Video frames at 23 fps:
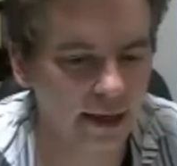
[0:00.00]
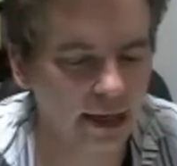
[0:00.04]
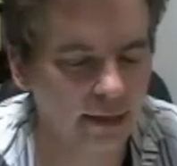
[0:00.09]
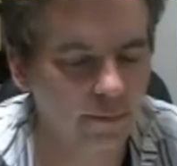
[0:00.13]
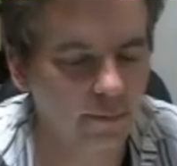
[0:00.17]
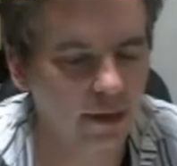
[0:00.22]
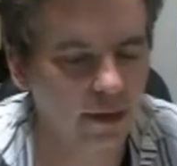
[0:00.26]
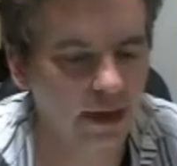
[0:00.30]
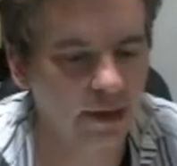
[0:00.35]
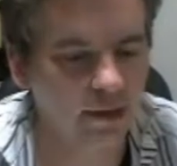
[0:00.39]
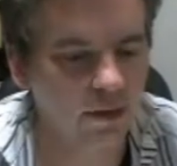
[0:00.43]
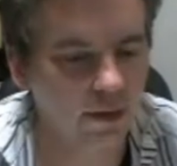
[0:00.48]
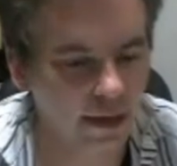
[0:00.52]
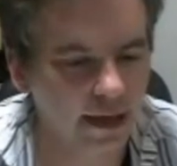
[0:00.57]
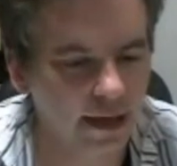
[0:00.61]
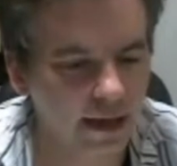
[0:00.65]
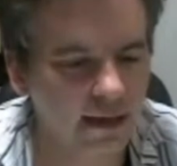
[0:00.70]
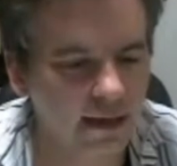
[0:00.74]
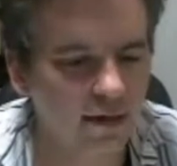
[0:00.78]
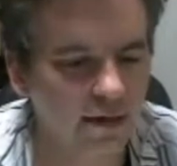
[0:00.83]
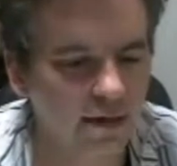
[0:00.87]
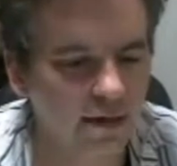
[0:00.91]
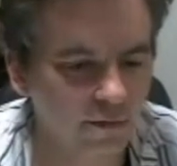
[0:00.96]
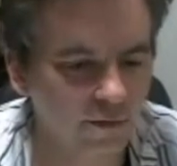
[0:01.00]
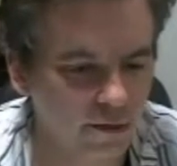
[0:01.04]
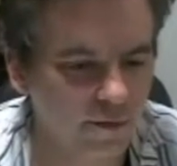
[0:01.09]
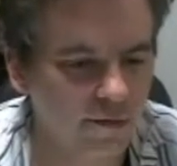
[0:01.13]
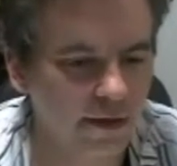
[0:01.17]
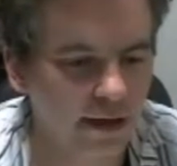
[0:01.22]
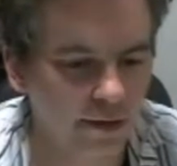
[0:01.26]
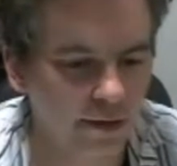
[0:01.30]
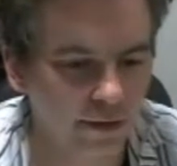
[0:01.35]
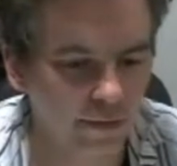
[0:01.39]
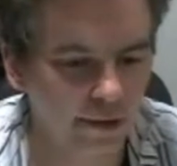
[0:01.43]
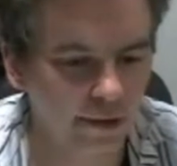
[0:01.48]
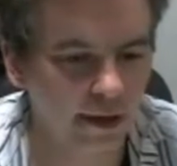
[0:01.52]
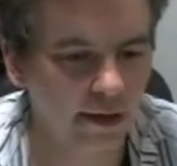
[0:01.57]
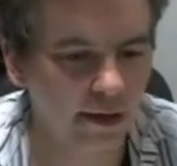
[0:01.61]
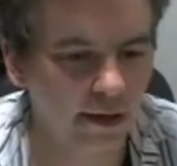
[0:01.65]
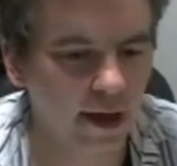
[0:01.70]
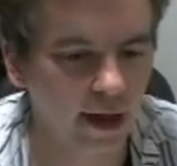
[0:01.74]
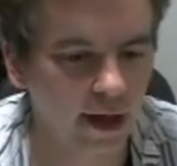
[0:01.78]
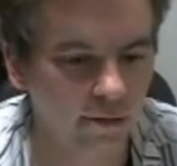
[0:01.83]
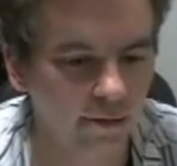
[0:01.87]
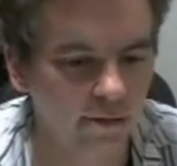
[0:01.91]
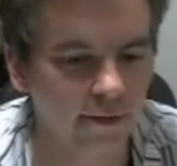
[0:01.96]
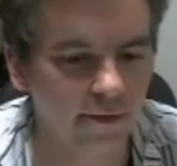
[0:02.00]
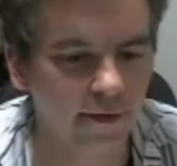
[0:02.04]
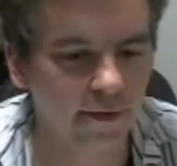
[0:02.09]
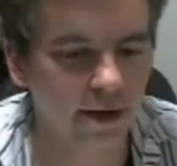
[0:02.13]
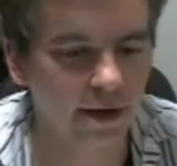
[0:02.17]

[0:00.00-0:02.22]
And I'm like, okay, you had a great life.